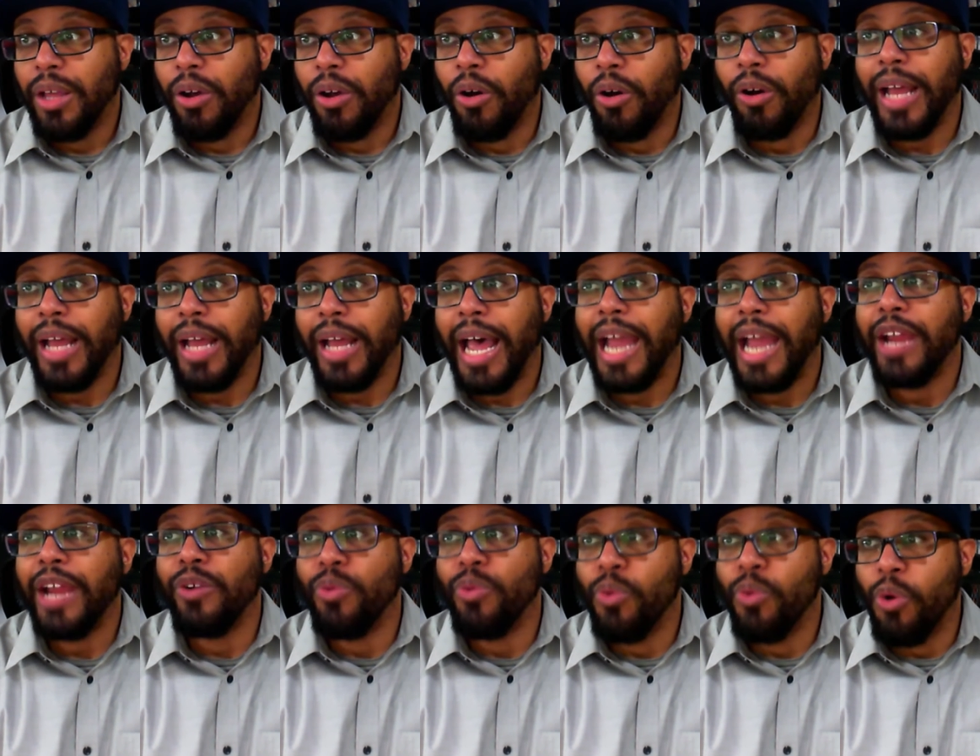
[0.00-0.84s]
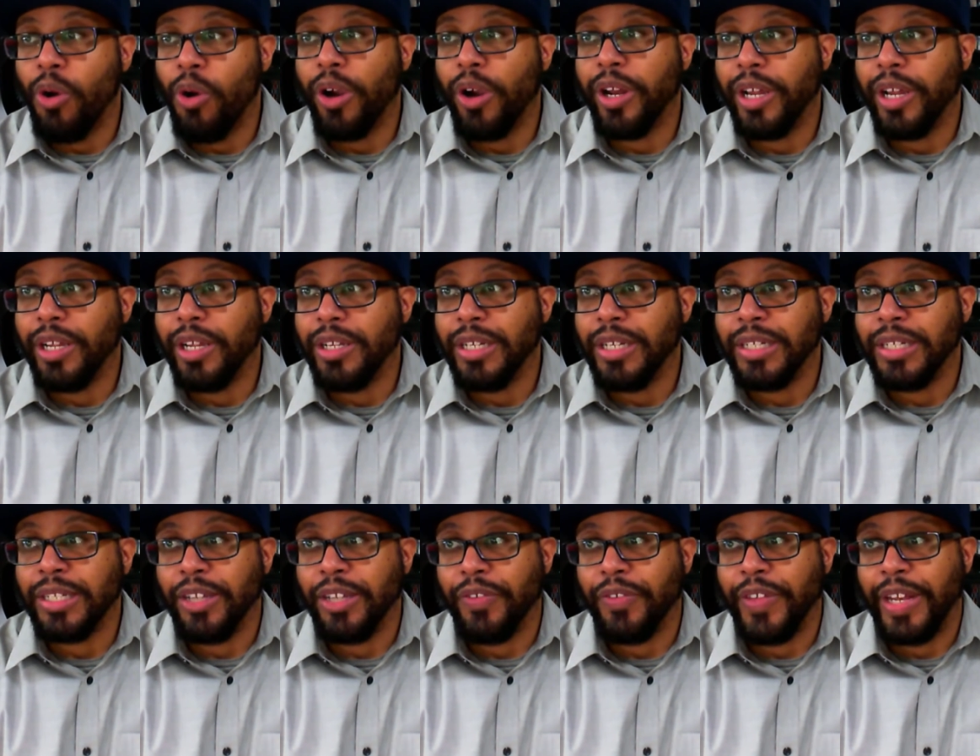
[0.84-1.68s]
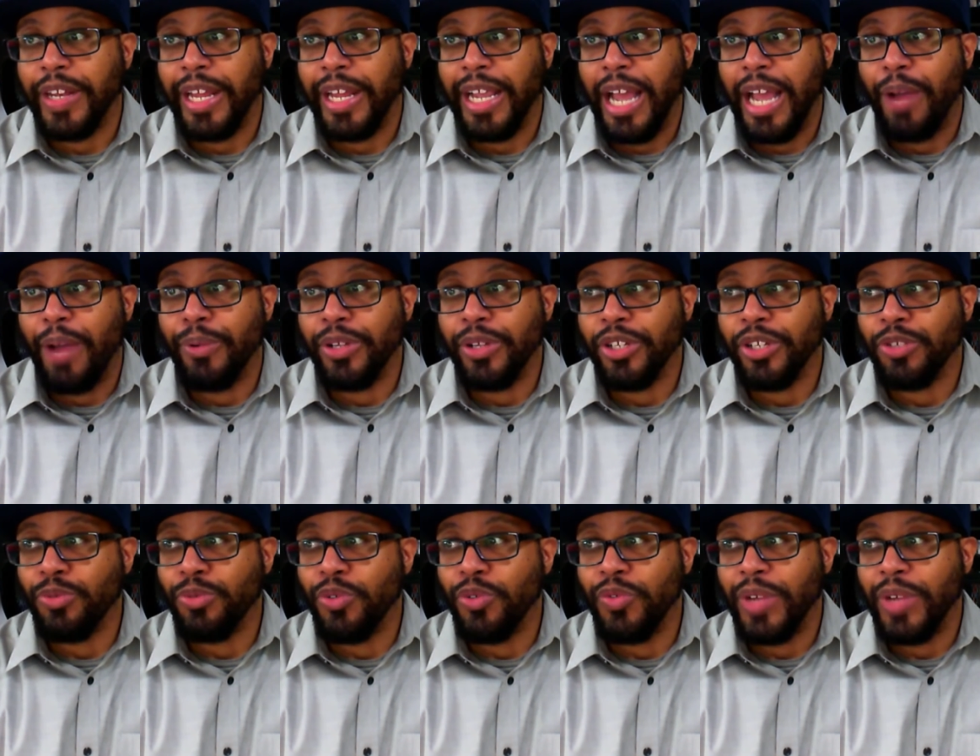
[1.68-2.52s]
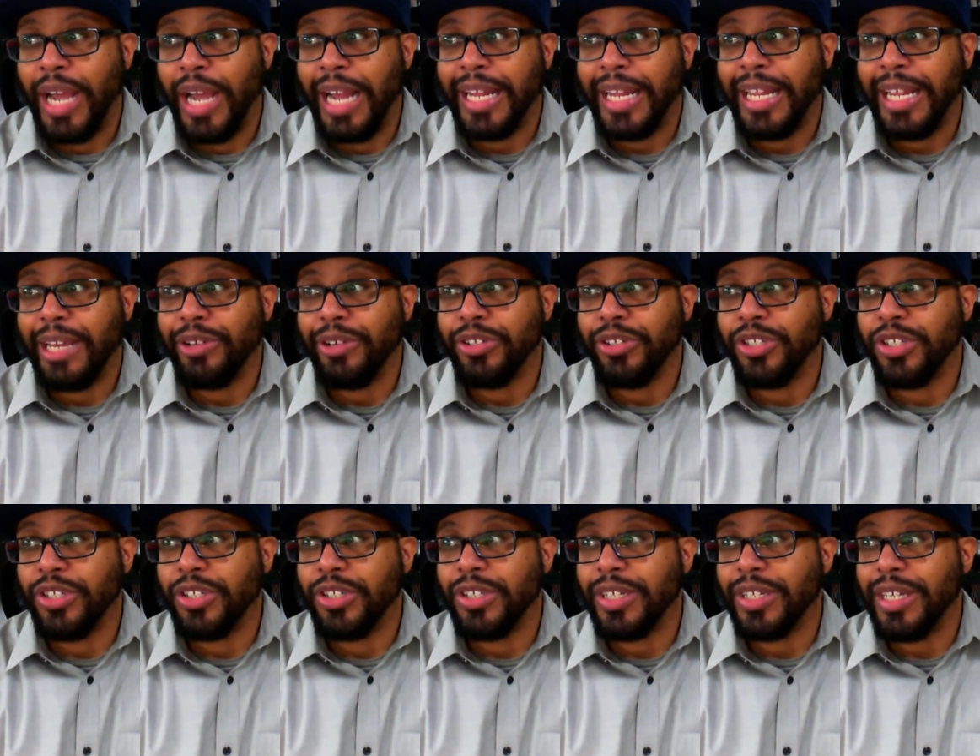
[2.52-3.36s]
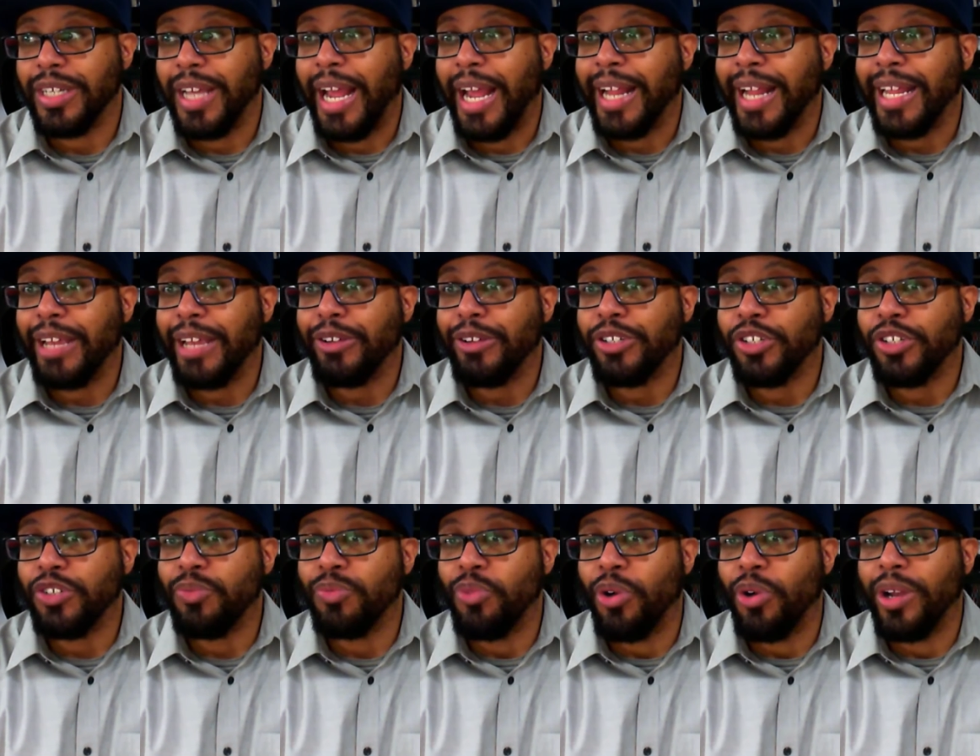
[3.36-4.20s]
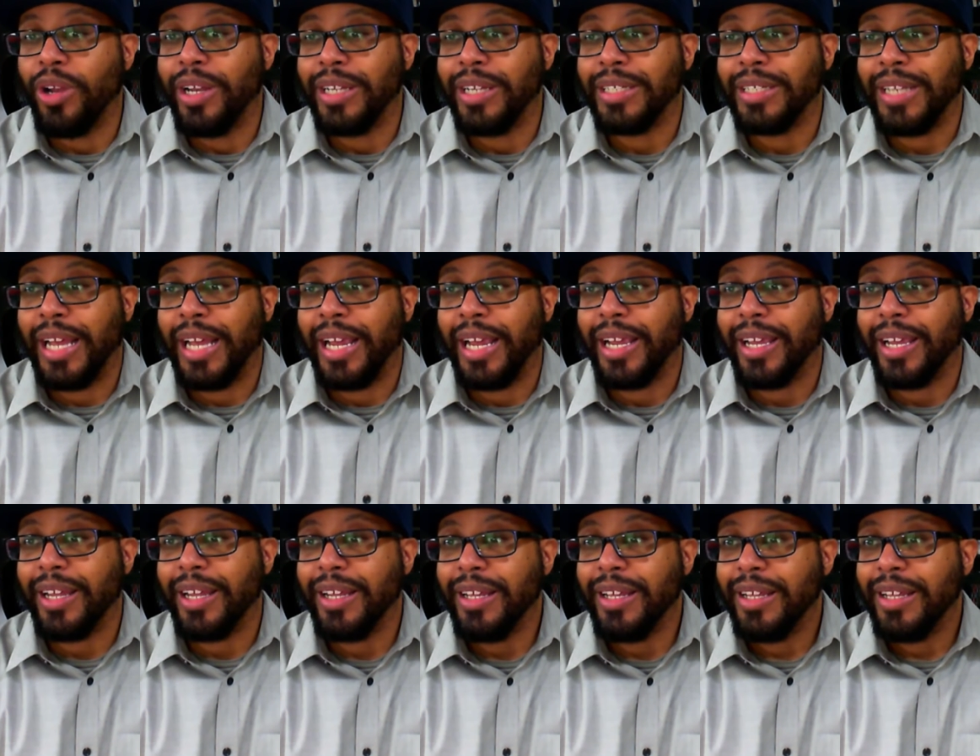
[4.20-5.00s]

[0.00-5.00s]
all the heightened warning and stuff that they got with this movie, I think it's just, I think it's just more or less like,